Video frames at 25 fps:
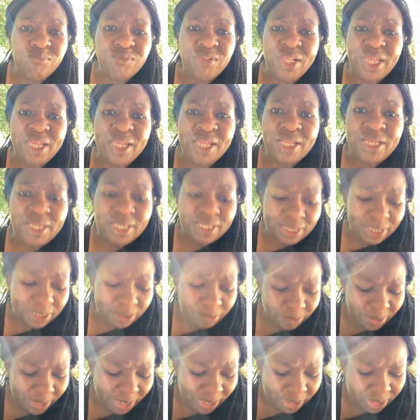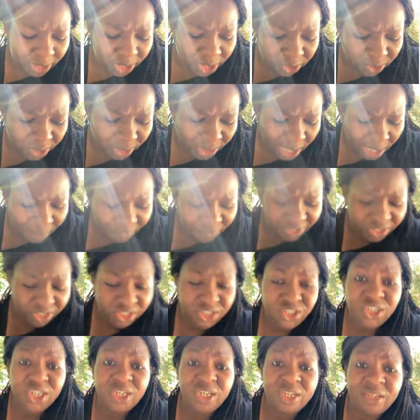click on it and continue the
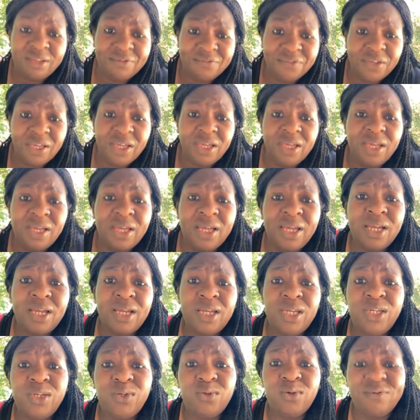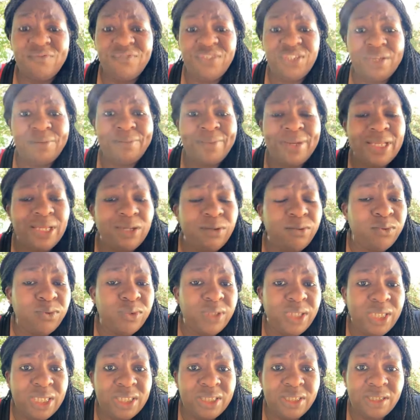conversation. And if you know of somebody
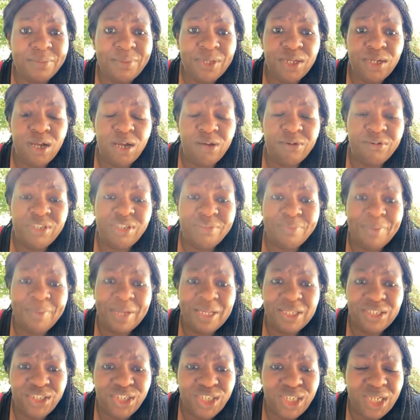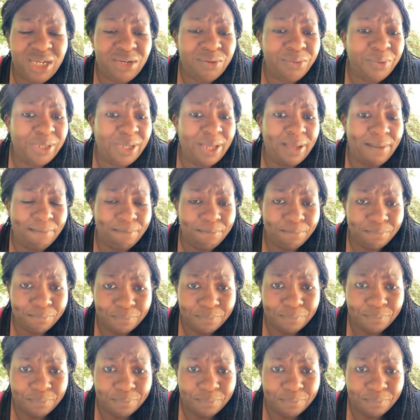who needs some encouragement, share with them.